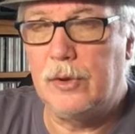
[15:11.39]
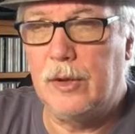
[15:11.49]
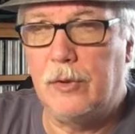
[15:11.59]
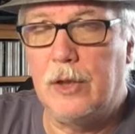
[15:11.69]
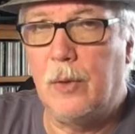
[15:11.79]

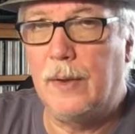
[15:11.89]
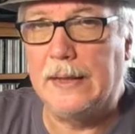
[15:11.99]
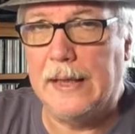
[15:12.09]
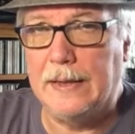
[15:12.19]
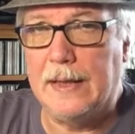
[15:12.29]
You don't want
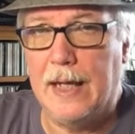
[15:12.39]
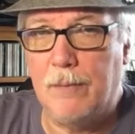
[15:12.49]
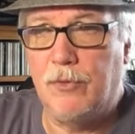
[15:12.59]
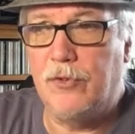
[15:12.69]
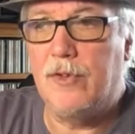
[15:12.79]
to get the
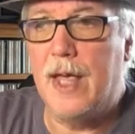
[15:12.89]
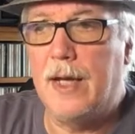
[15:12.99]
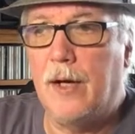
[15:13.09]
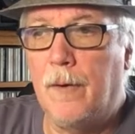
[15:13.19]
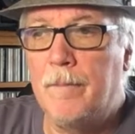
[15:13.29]
game
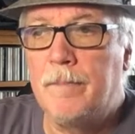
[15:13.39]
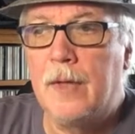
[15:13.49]
stale,